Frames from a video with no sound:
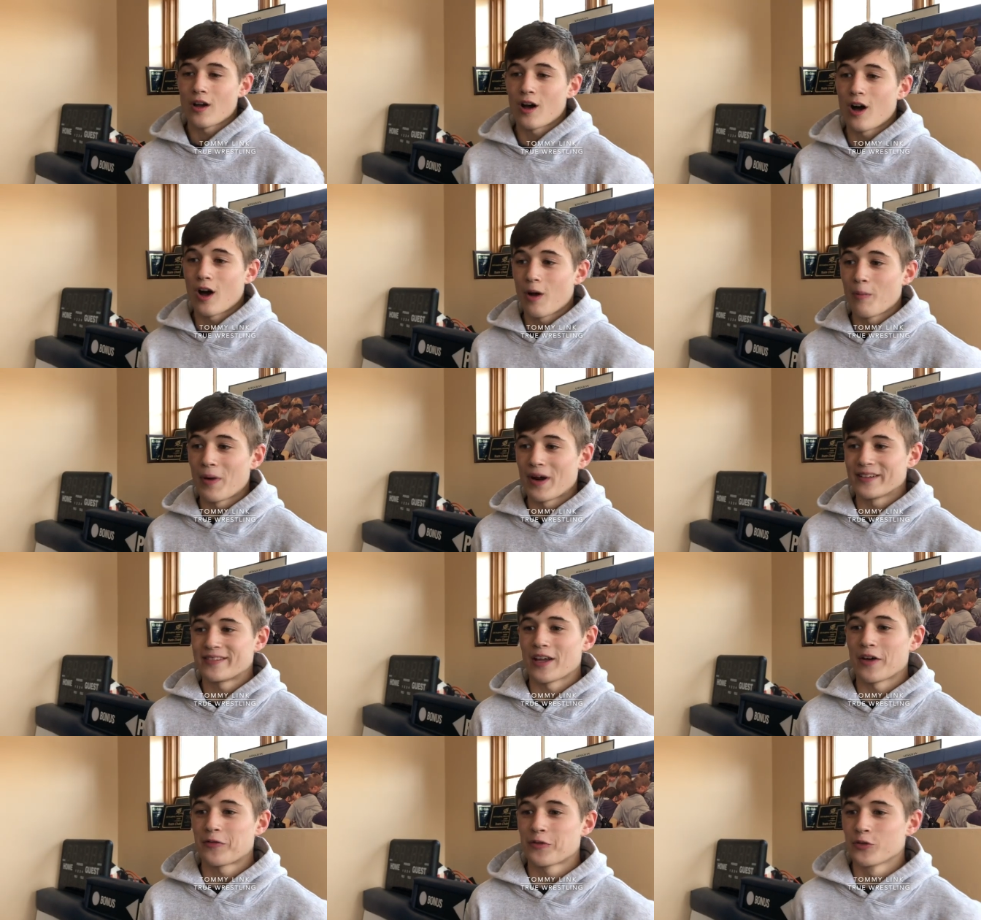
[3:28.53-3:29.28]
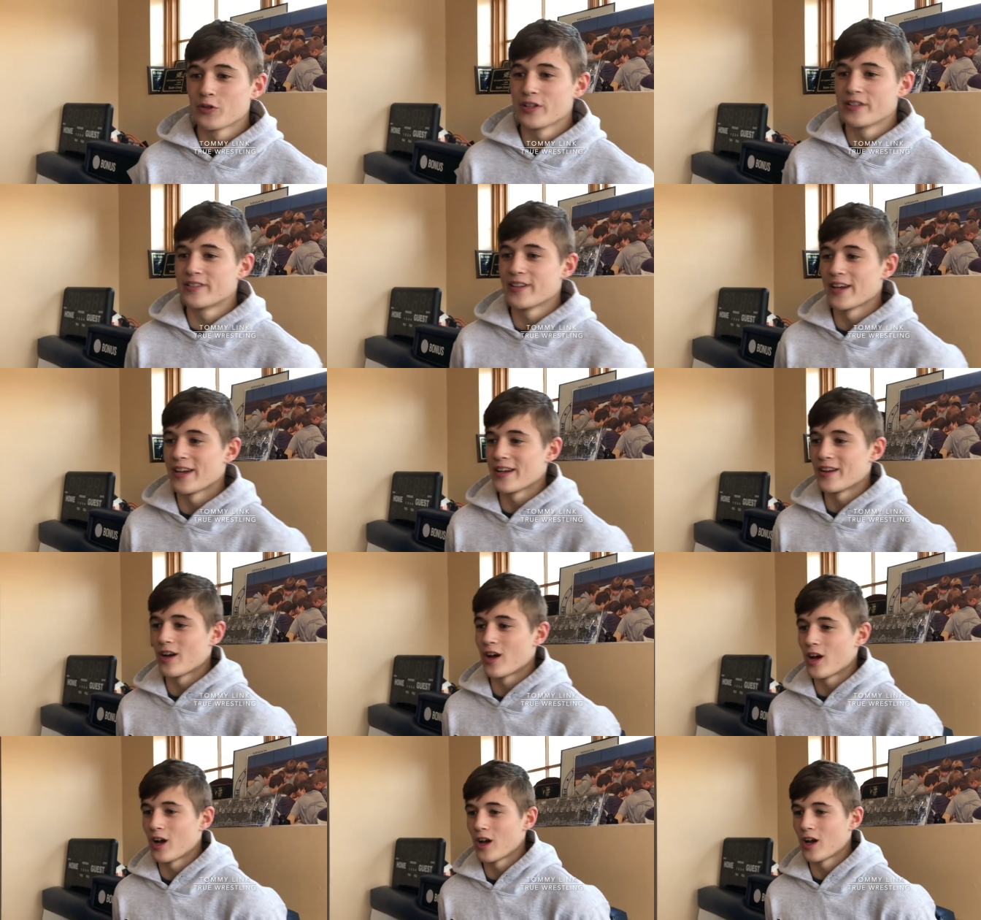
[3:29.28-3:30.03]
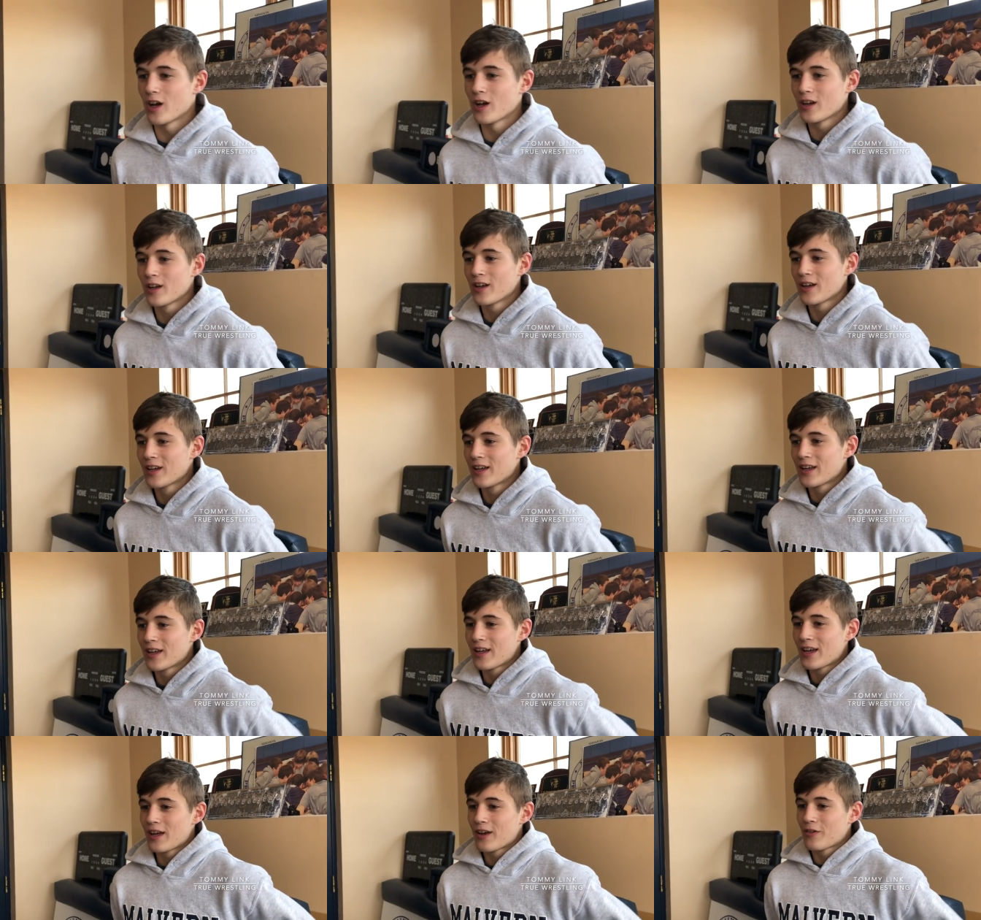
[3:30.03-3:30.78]
Um, I definitely did. Uh,
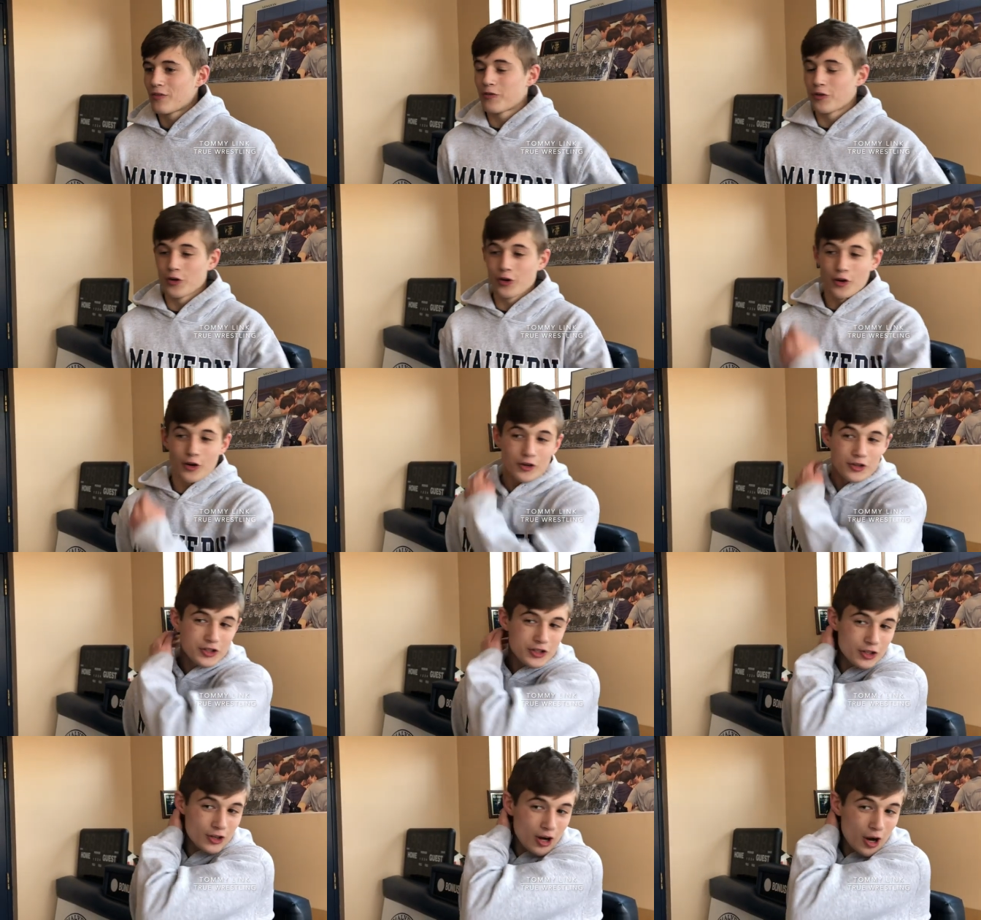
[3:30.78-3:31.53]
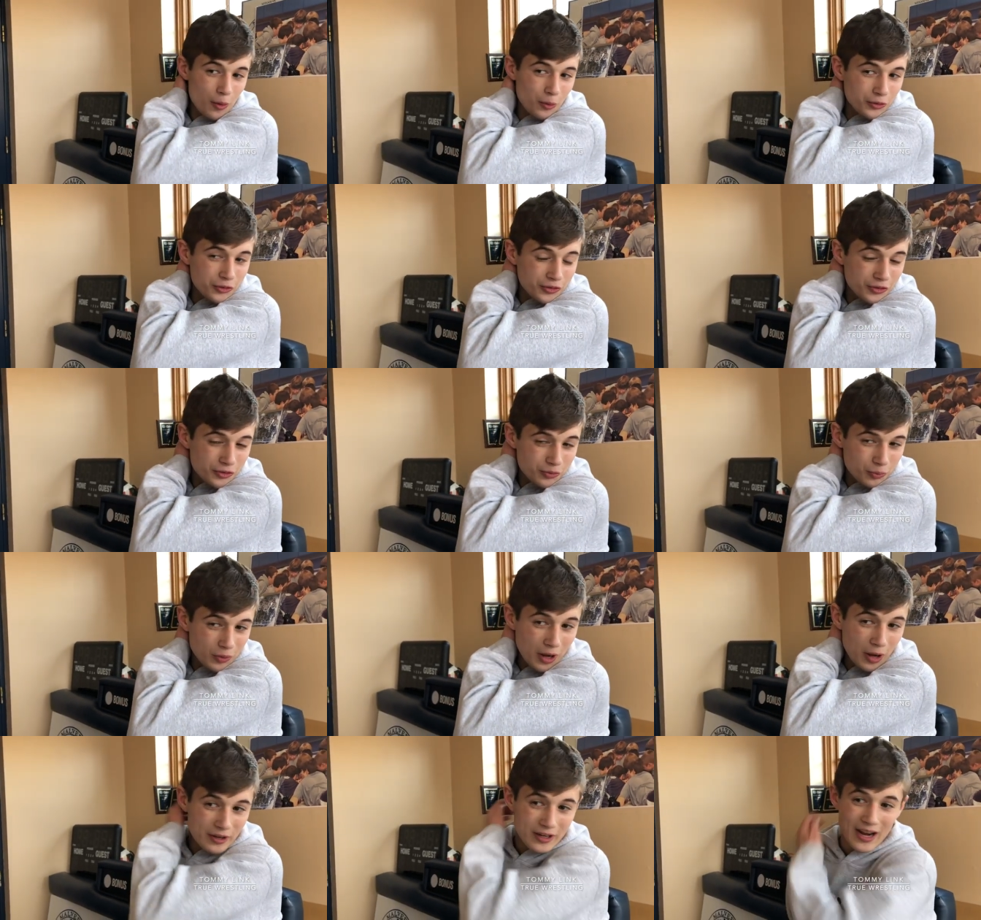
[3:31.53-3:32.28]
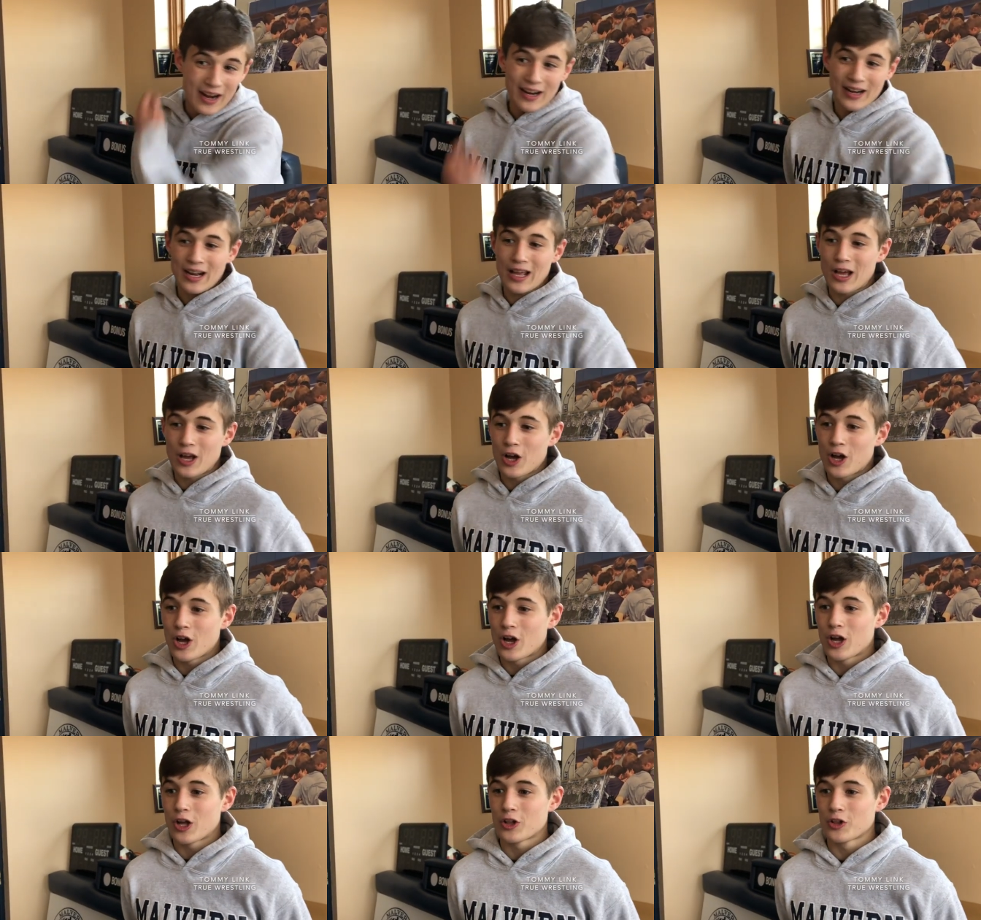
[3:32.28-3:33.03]
for sure, I was when I got
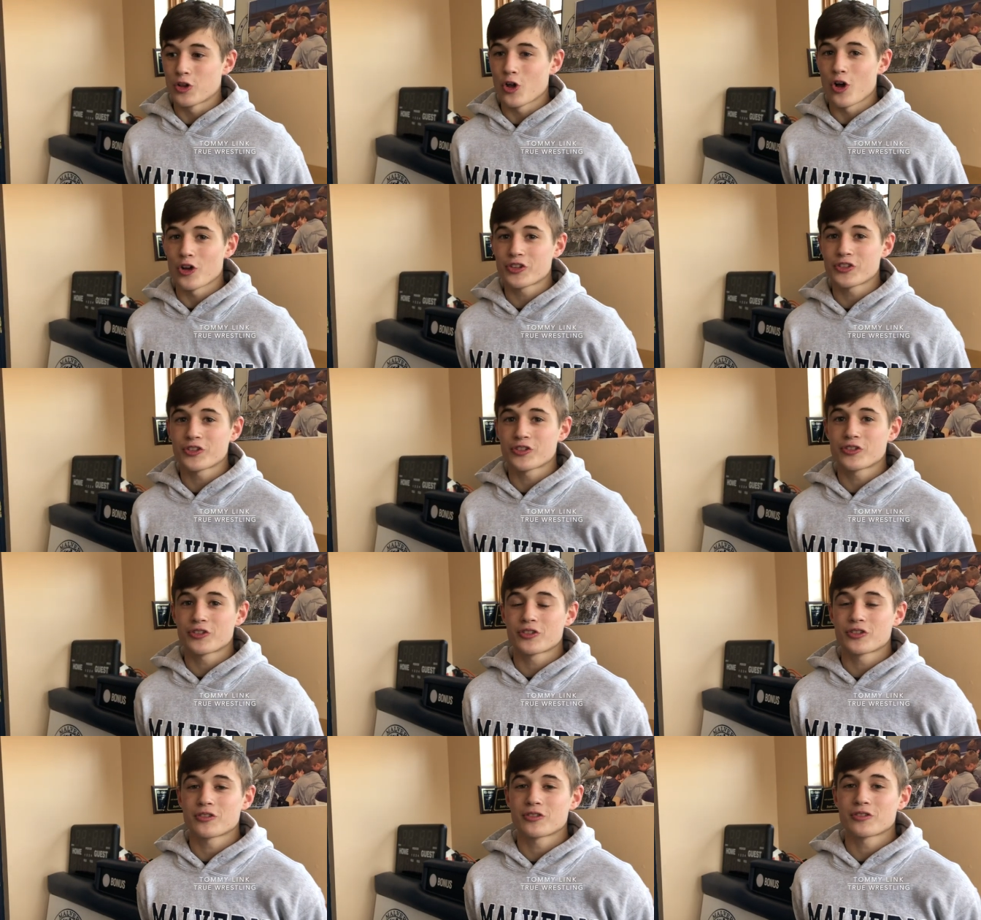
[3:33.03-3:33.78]
uh, lost